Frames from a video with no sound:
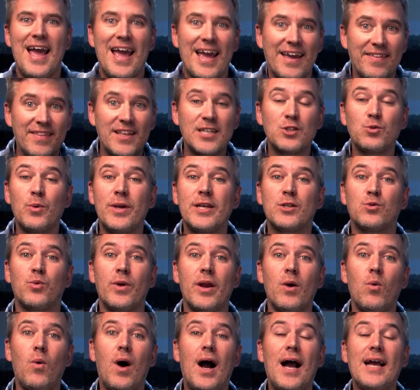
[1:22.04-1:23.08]
In this week's
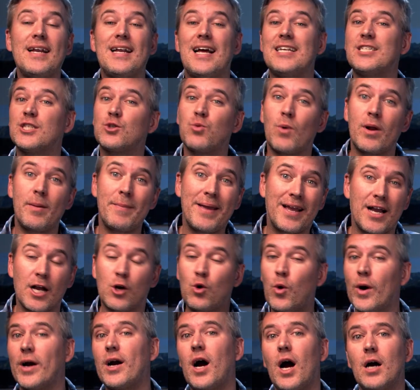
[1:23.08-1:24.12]
Rewind, I just want to make a
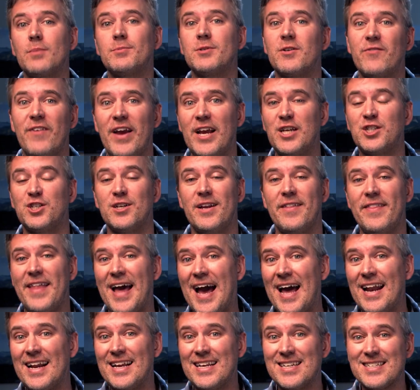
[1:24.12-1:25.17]
quick observation, and
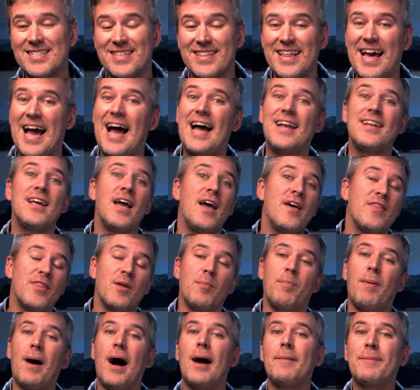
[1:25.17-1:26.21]
that is that the
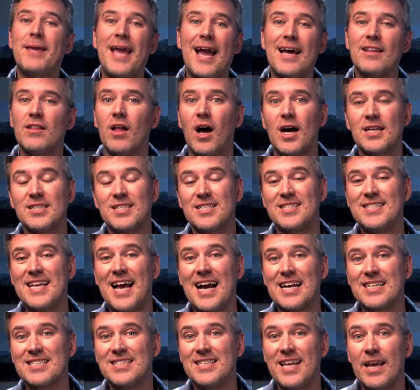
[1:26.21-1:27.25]
Bobcat loss to
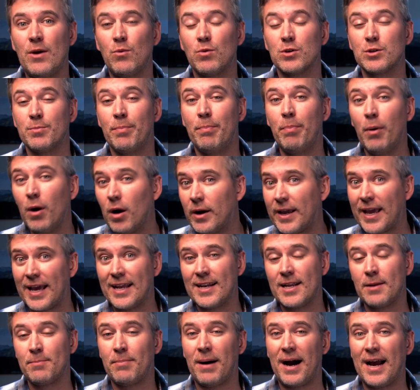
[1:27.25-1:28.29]
Sac State was
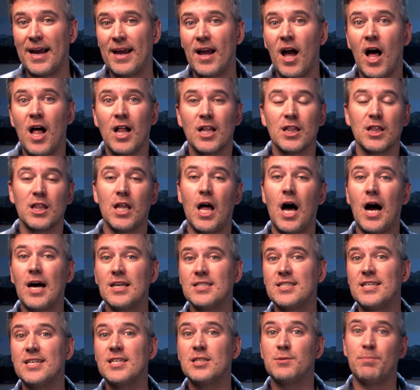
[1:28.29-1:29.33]
bookended by
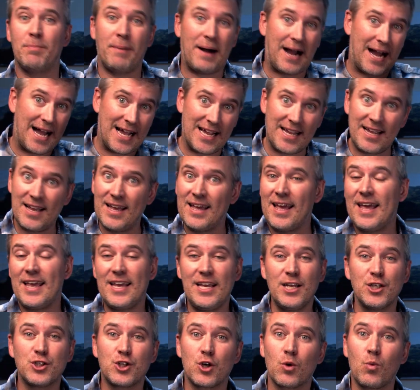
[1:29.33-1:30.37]
losses by
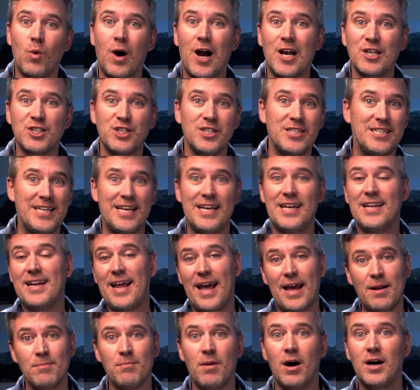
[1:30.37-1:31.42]
Eastern Washington
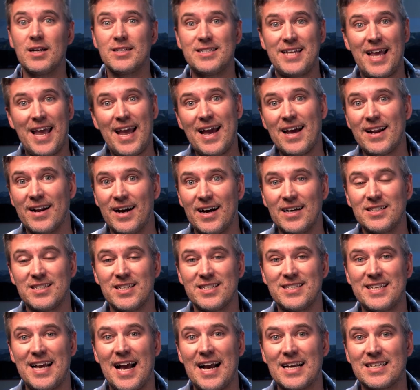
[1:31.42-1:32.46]
and Montana to
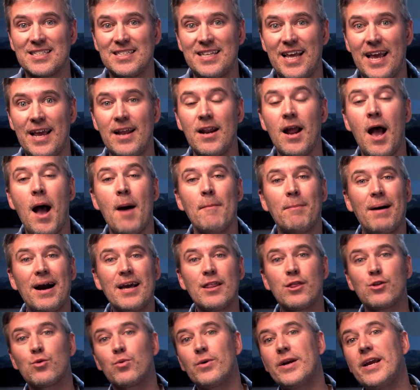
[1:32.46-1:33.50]
Sac State by
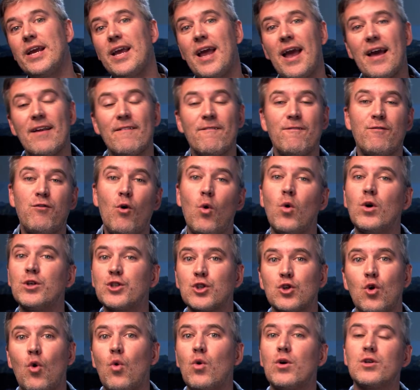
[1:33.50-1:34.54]
3 and 4
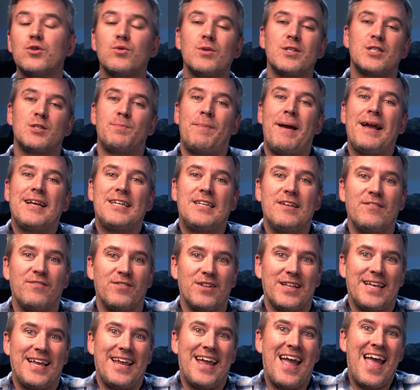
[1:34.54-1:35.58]
scores
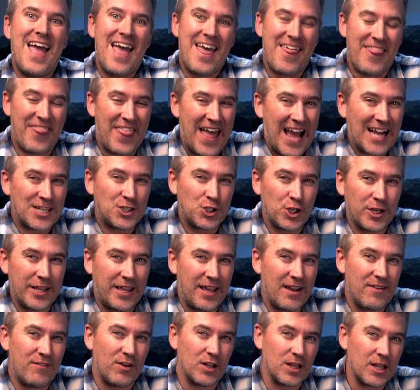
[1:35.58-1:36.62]
respectively. That should
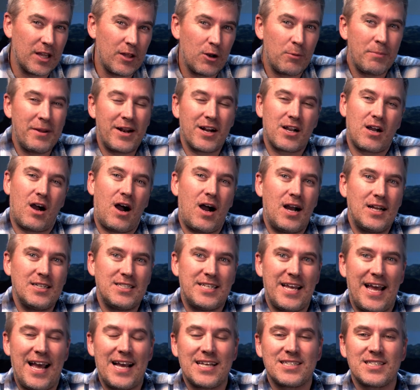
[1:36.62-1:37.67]
give a little bit of
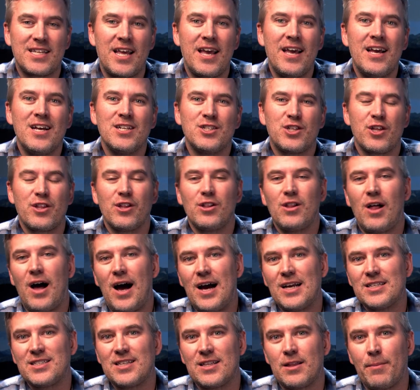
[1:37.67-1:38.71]
context to the
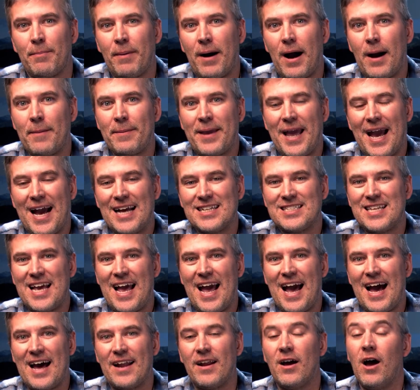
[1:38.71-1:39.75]
loss that the Bobcats
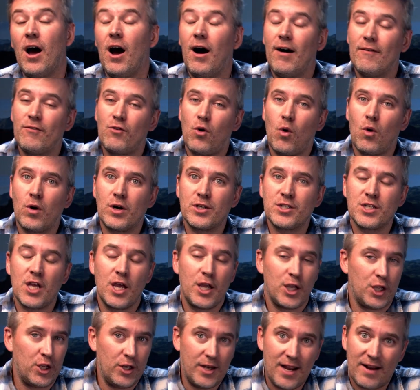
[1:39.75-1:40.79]
had. Of course,
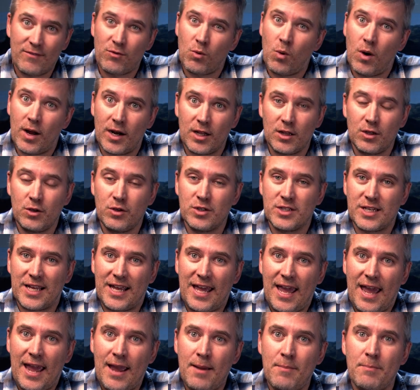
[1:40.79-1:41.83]
you never want to lose a
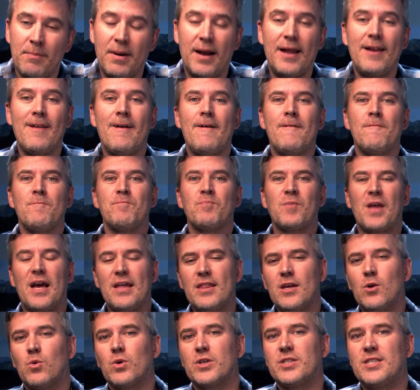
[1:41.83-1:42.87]
game, but I
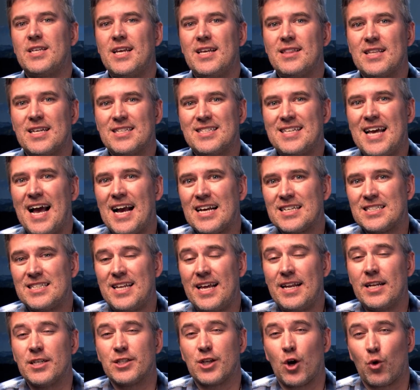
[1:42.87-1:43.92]
think we're seeing that Sac
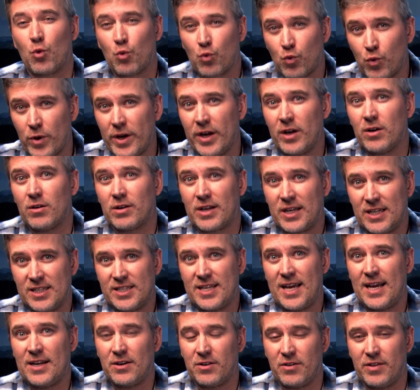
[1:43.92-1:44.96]
State is a real
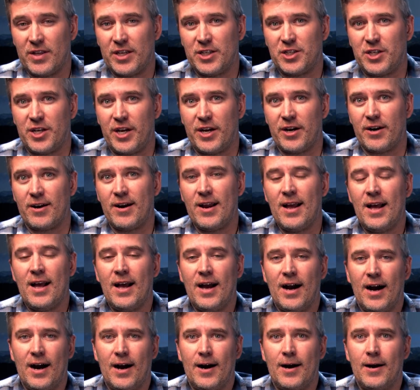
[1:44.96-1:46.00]
contender this year,
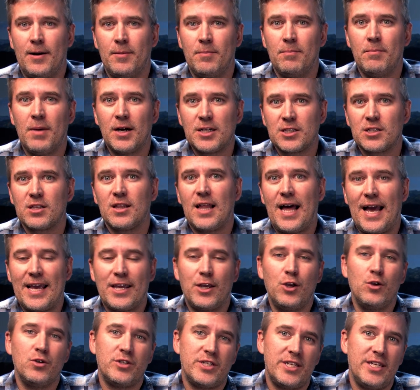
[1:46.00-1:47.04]
much like
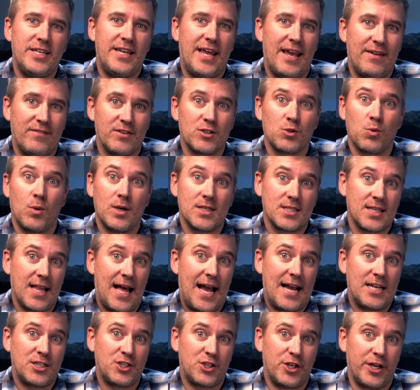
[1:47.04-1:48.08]
UC Davis was
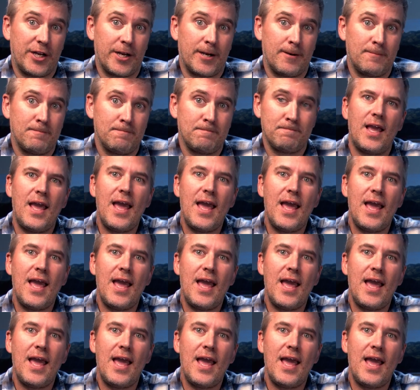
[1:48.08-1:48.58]
last year.